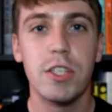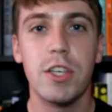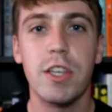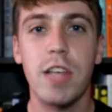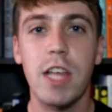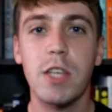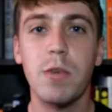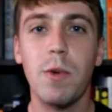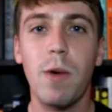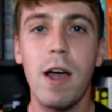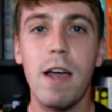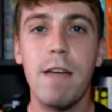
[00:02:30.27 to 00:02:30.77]
So
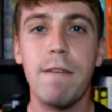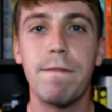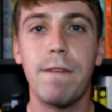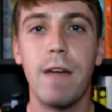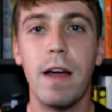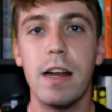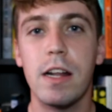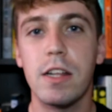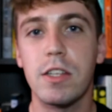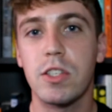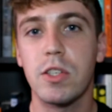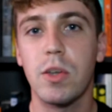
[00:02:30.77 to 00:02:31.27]
that's why I
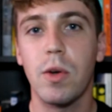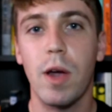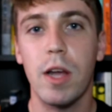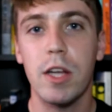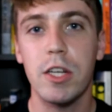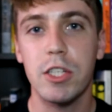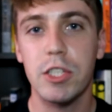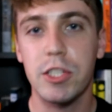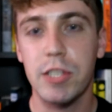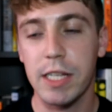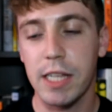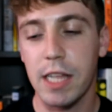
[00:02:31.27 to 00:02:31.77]
find it so
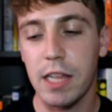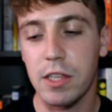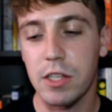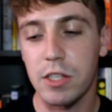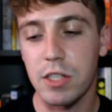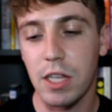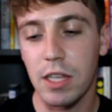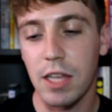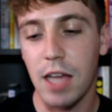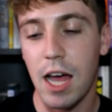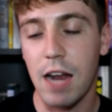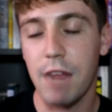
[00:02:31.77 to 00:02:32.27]
interesting that
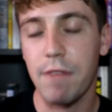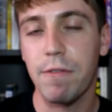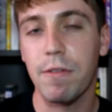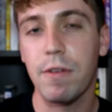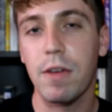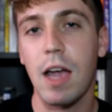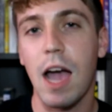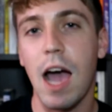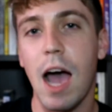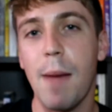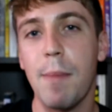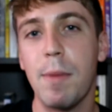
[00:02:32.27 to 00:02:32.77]
there's a lot of
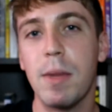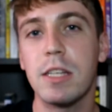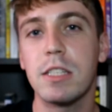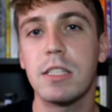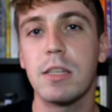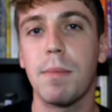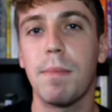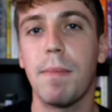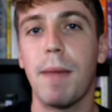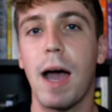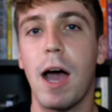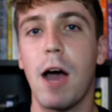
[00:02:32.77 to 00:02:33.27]

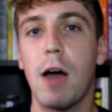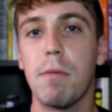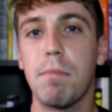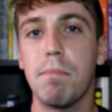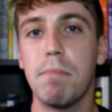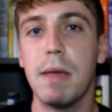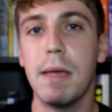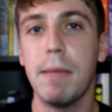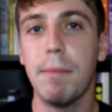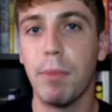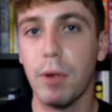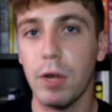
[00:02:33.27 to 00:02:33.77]
comments
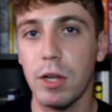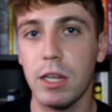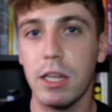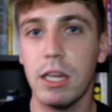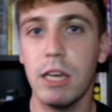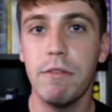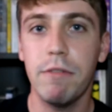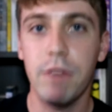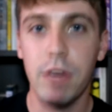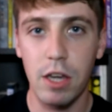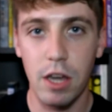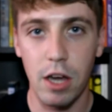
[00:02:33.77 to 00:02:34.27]
about people
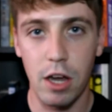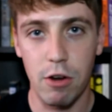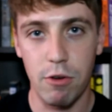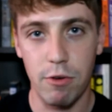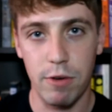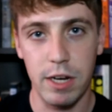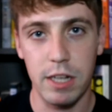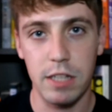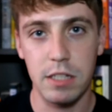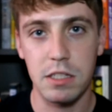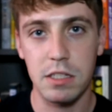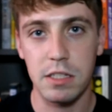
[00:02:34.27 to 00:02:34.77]
leaving
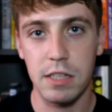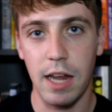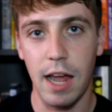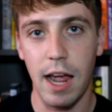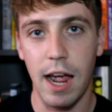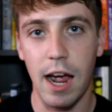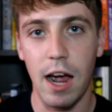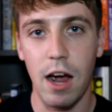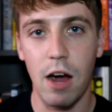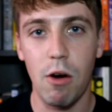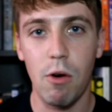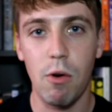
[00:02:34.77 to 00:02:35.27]
Goodreads
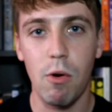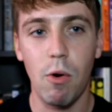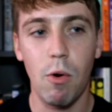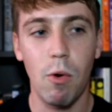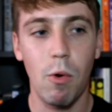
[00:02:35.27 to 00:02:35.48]
now